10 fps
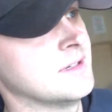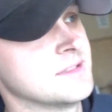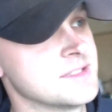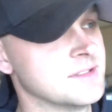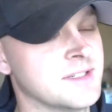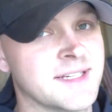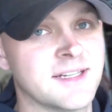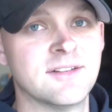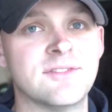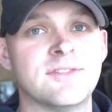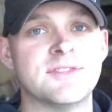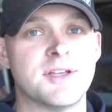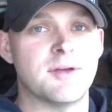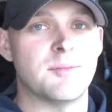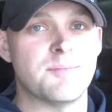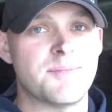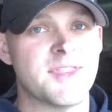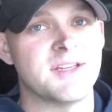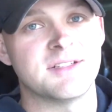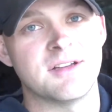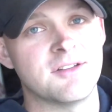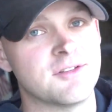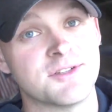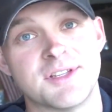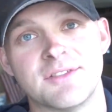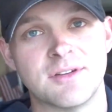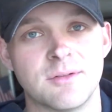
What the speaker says: Still have some other stuff